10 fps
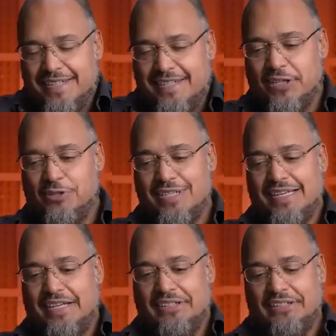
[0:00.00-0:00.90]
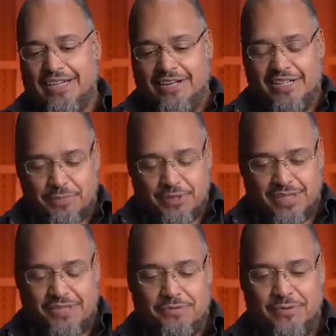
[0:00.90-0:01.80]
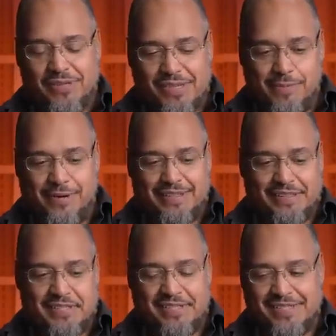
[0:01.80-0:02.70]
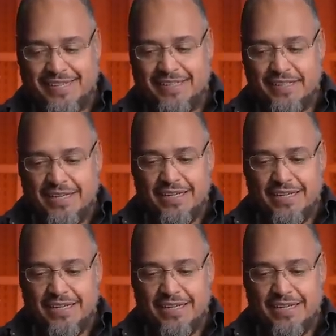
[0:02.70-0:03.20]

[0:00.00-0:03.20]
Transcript: And it's always like hilarious because when we think about this, it's like,